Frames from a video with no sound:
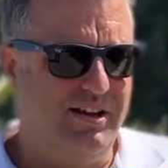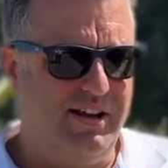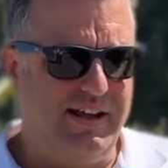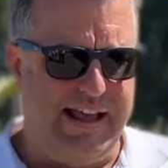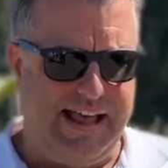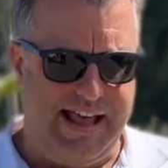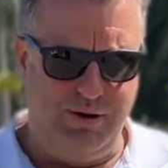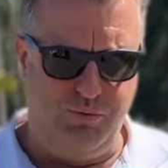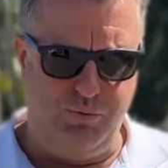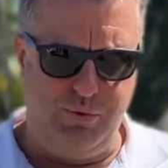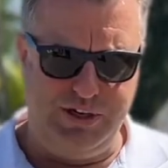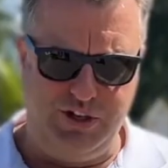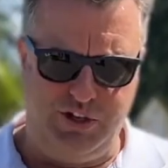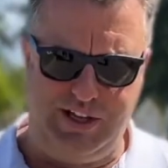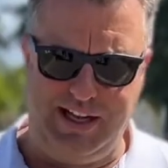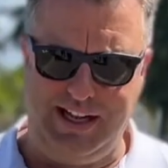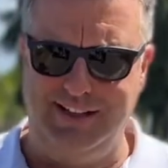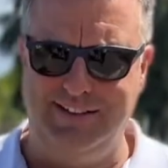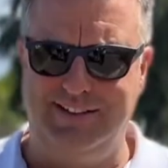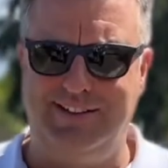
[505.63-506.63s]
And when you
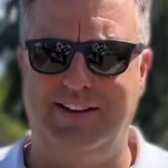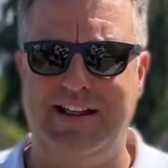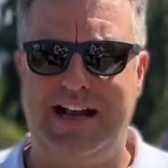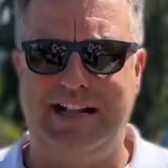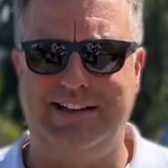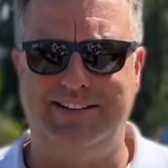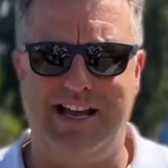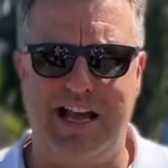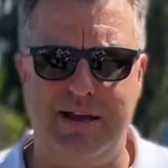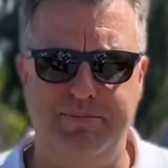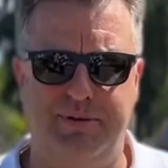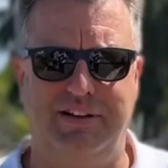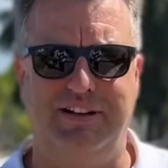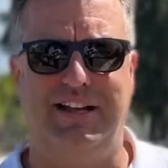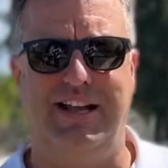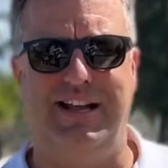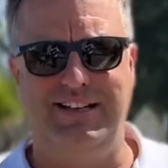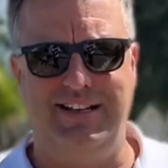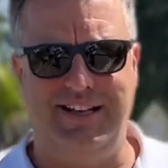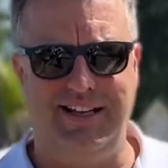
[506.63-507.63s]
get into that type of
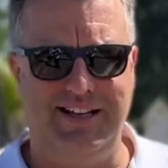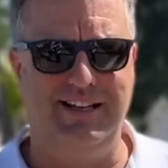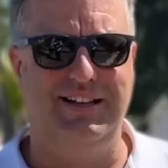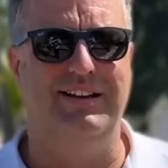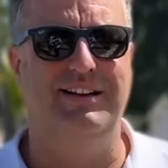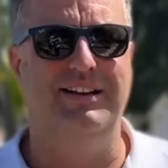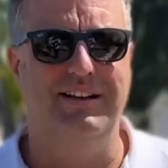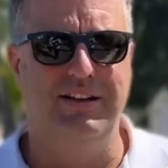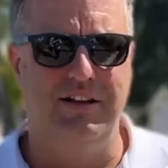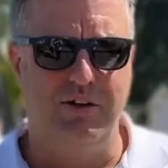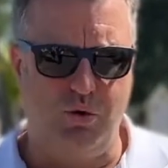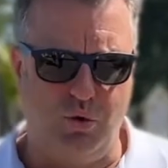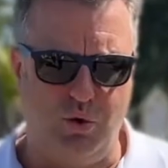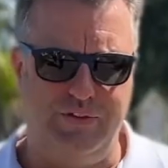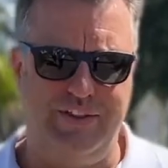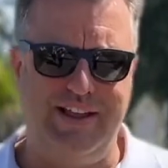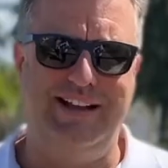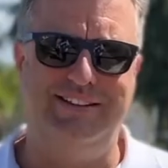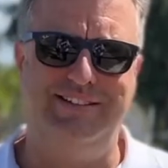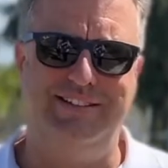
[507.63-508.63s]
lending or
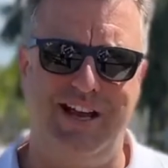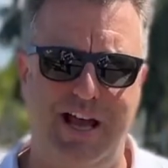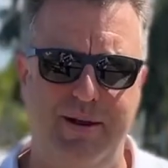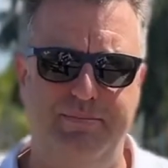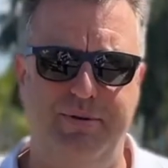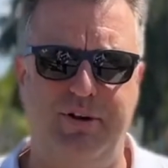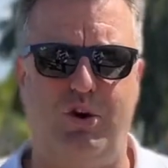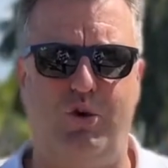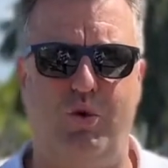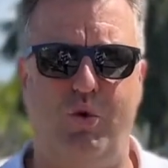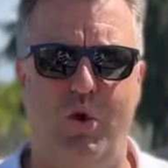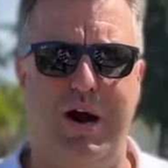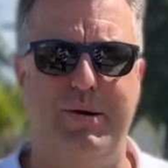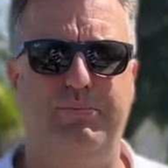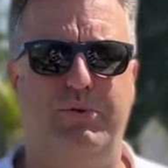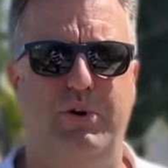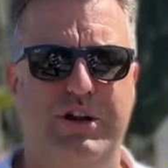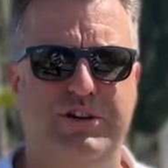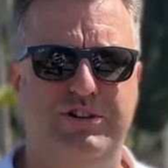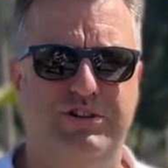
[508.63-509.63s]
that type of
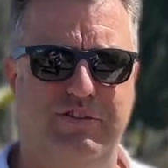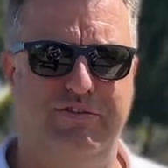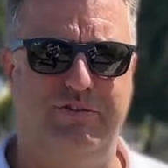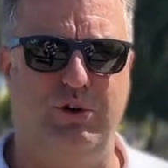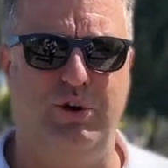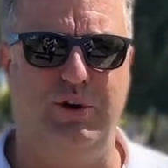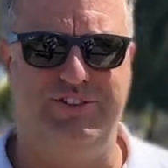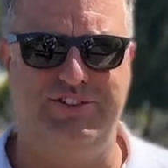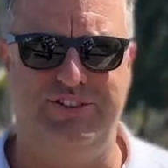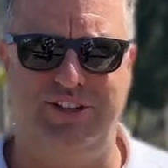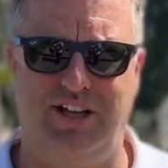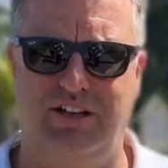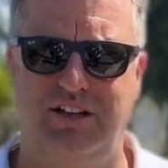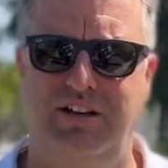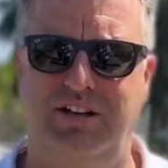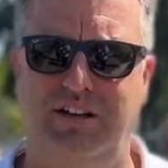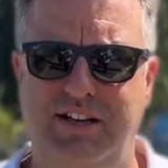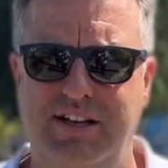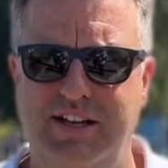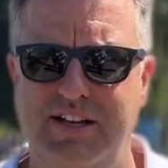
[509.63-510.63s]
cooperation for a seller,
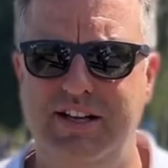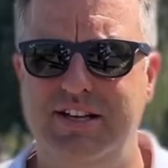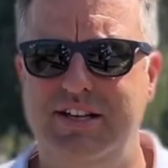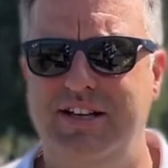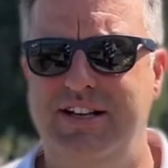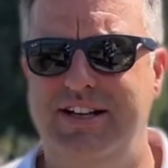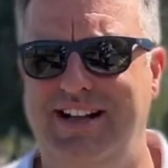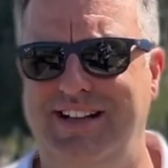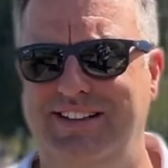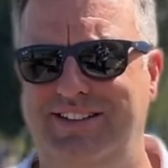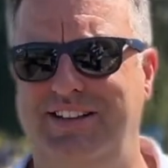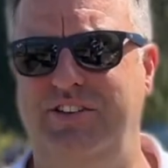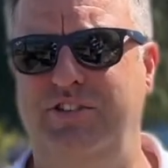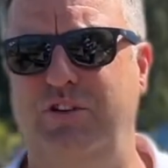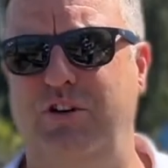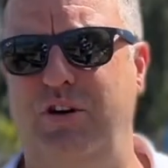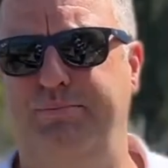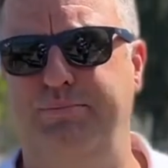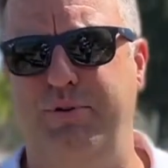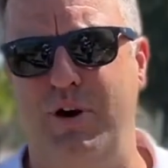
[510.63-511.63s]
it's
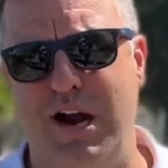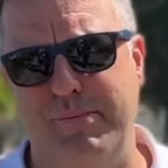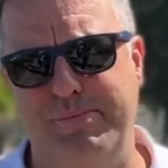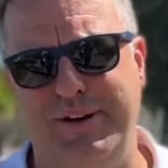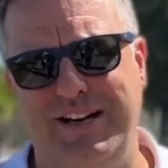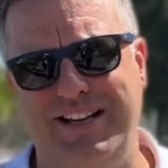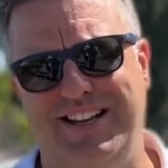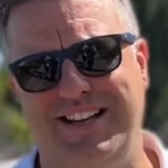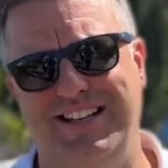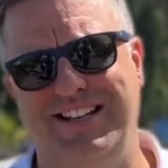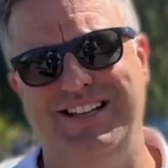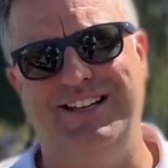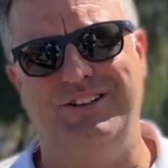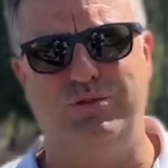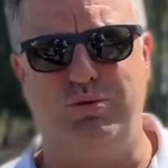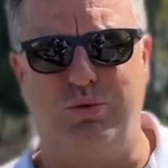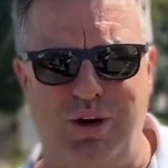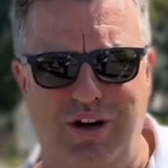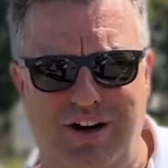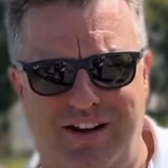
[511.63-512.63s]
either a property that needs
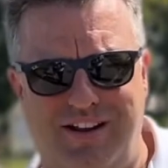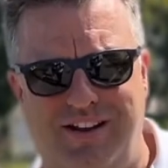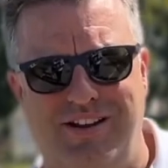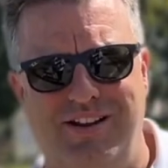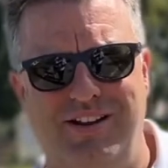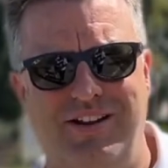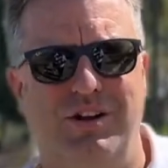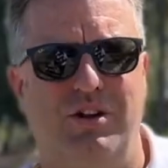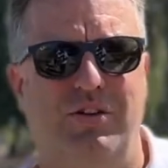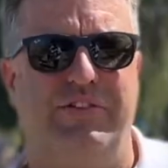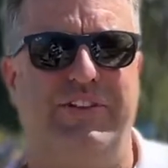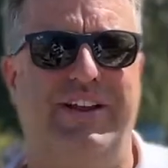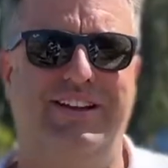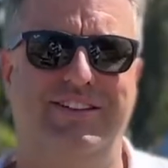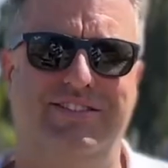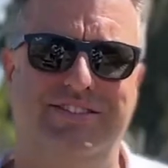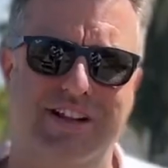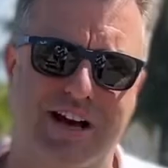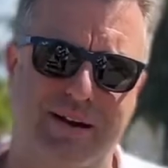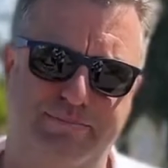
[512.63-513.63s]
work, that
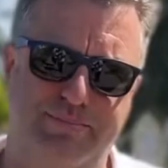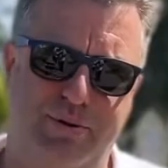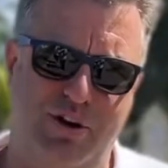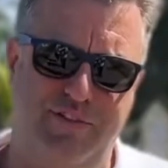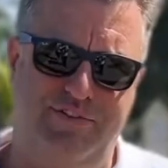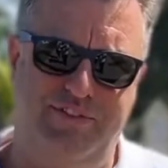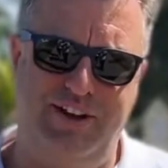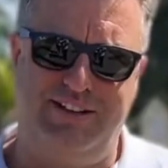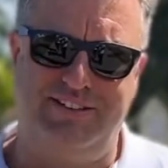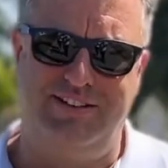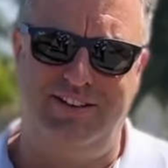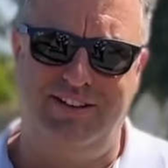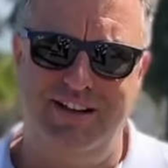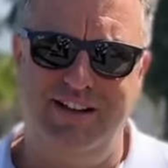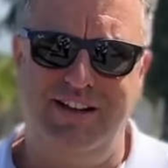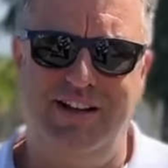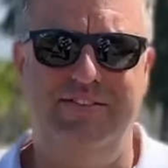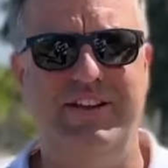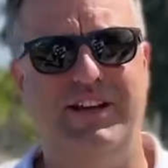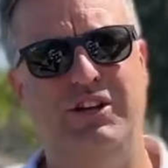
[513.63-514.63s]
is not perfect,
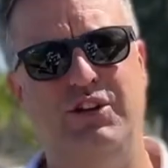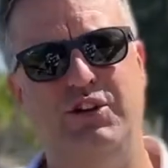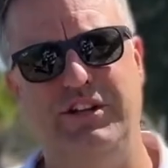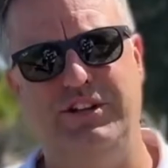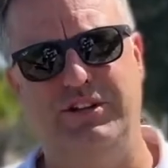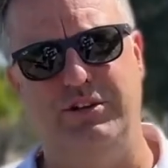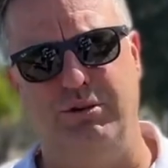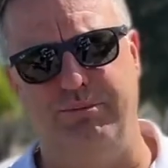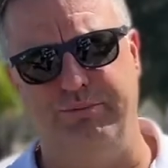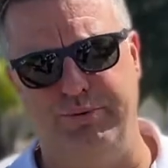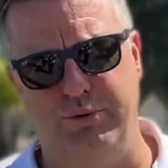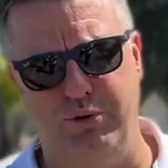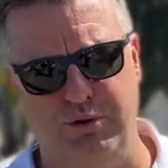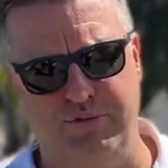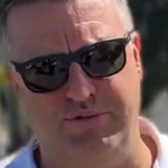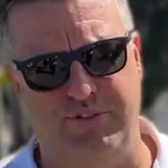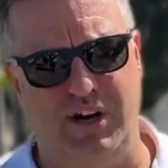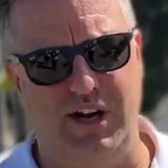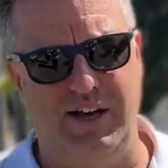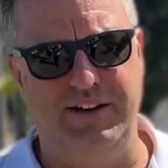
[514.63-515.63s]
that you need to
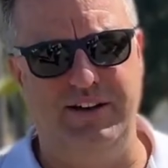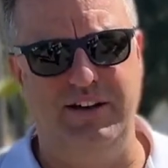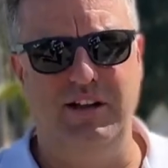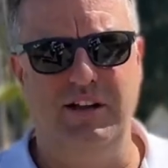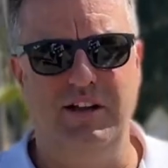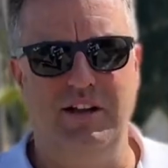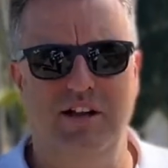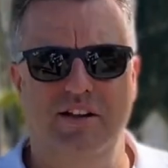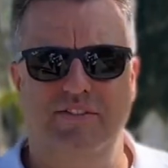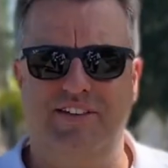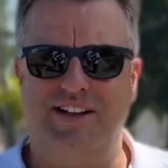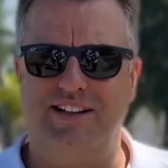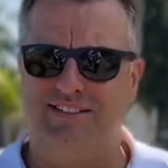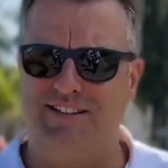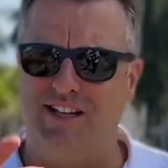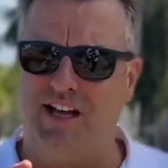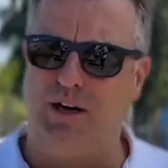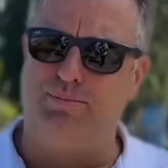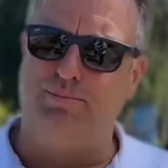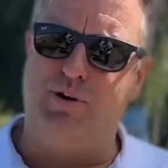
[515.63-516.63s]
improve on, that's
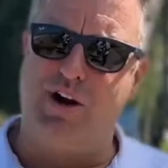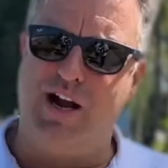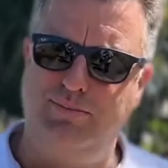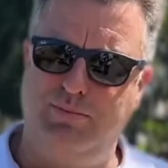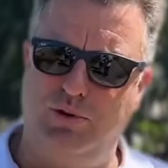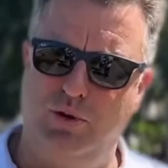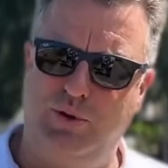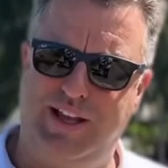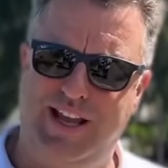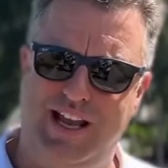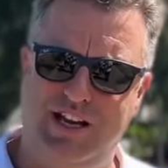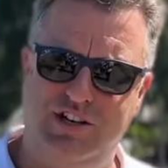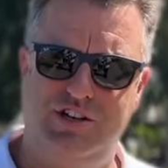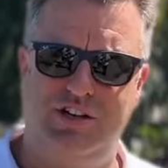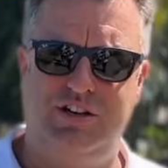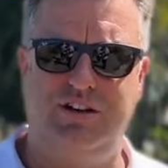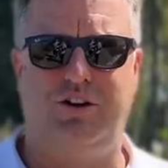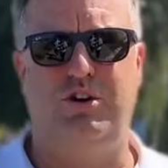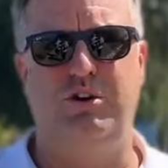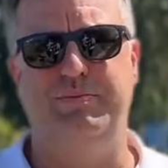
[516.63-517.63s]
not a prime
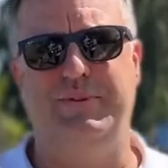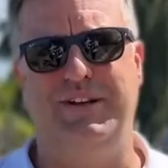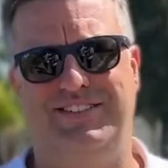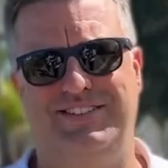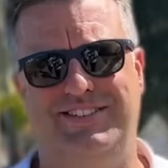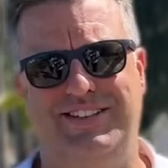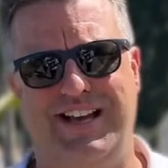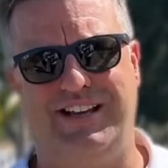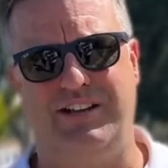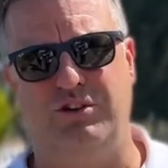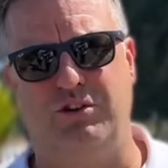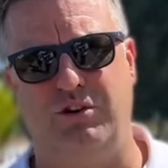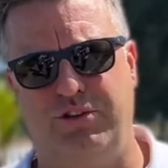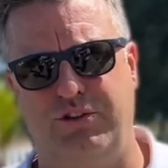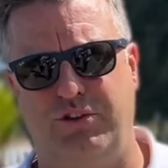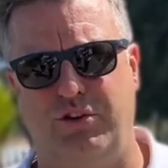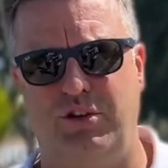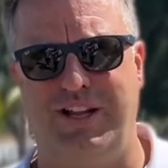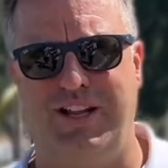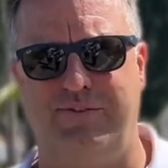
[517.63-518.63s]
location, it could be a second or
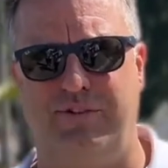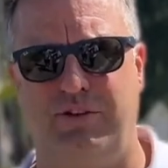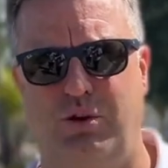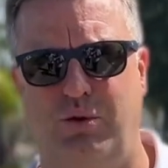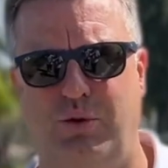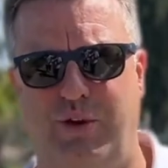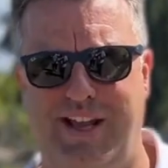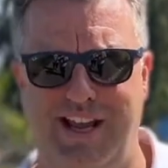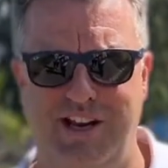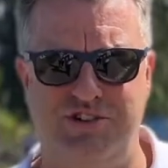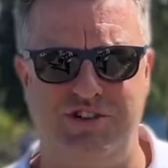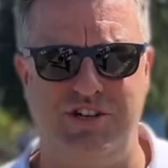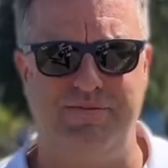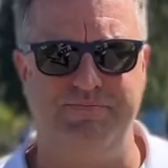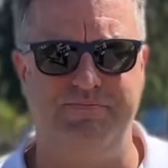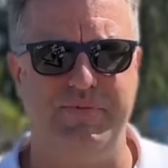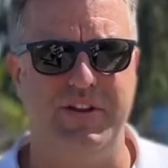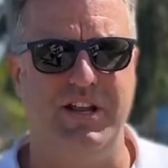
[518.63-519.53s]
third level location,